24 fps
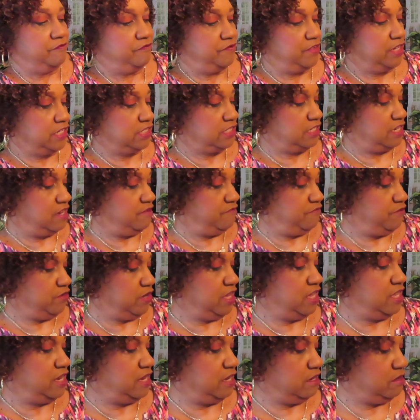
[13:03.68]
Fix It and
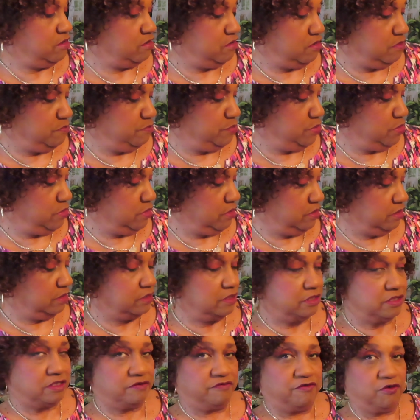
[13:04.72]
Forget It cookbook.
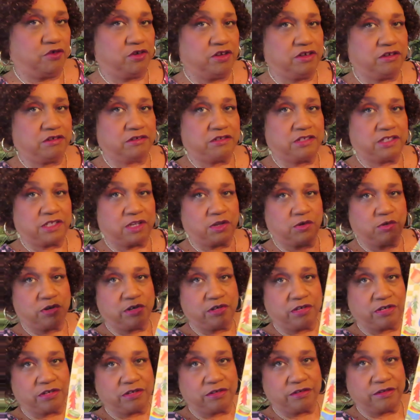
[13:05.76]
It's for your slow
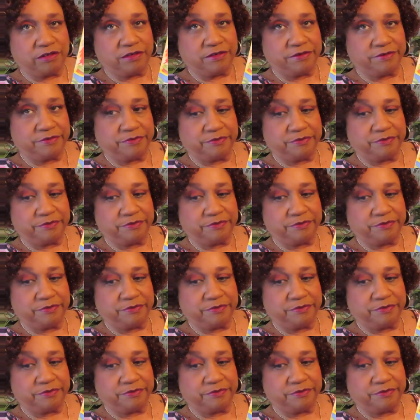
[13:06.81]
cooker.